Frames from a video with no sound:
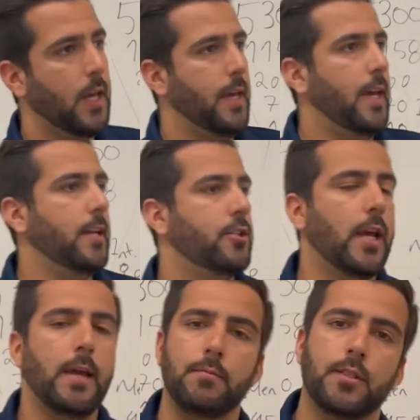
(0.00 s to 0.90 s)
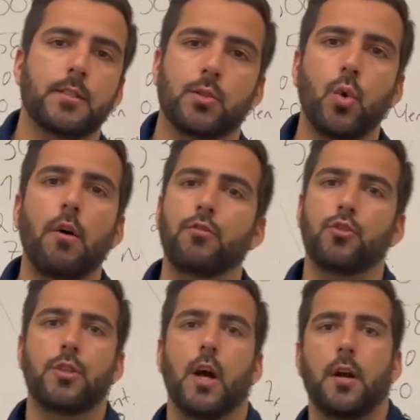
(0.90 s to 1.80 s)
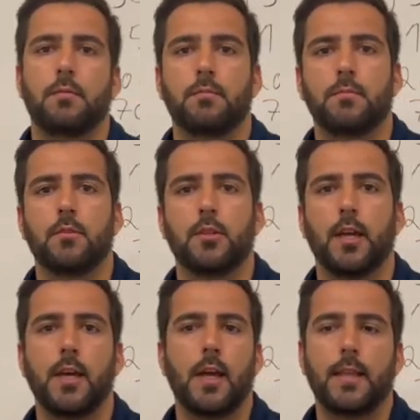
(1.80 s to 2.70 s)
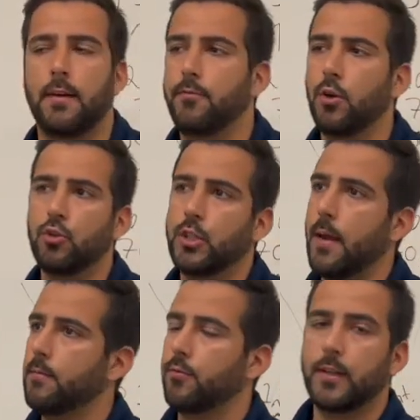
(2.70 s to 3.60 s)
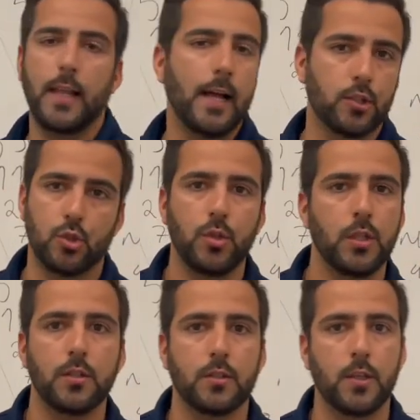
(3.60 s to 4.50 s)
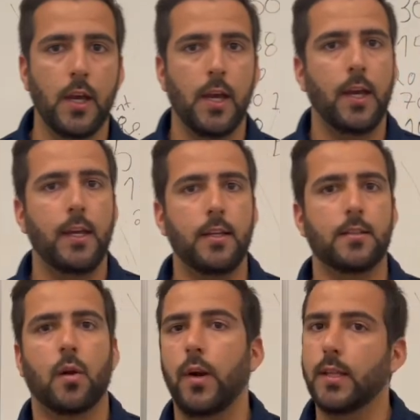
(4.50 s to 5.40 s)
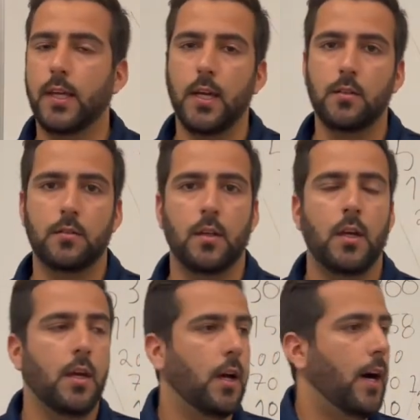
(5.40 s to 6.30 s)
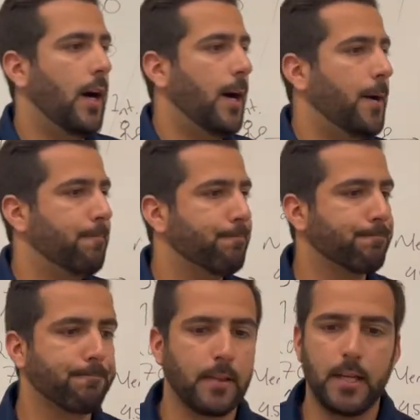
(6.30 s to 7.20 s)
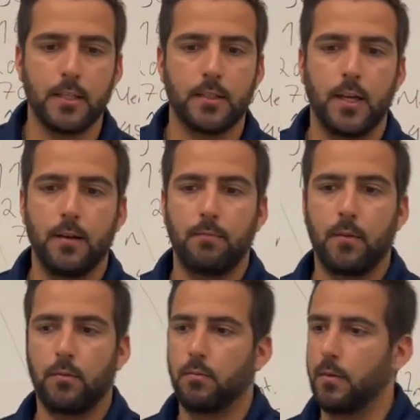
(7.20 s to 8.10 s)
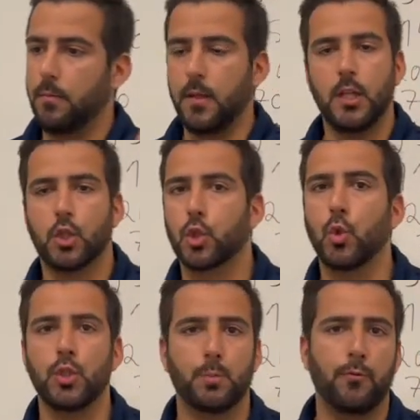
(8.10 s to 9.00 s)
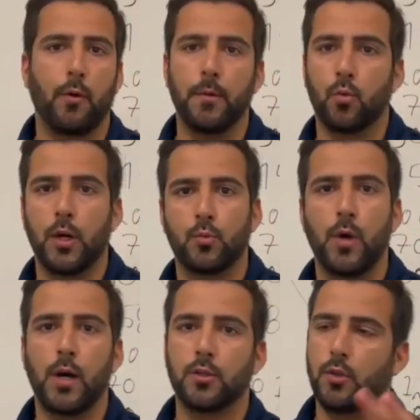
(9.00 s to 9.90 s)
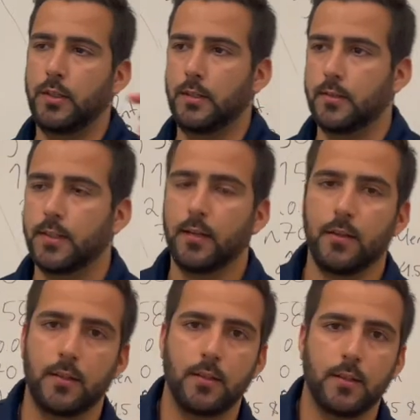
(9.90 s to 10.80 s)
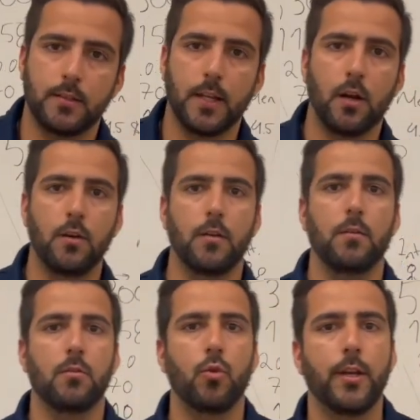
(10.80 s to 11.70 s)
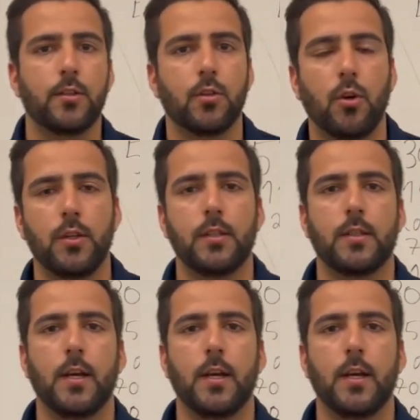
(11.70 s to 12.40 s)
and James is a 12 UTR, okay? And I've known James for the last 2 years. He's a great kid. In school he's performing quite well, so he's done a great on his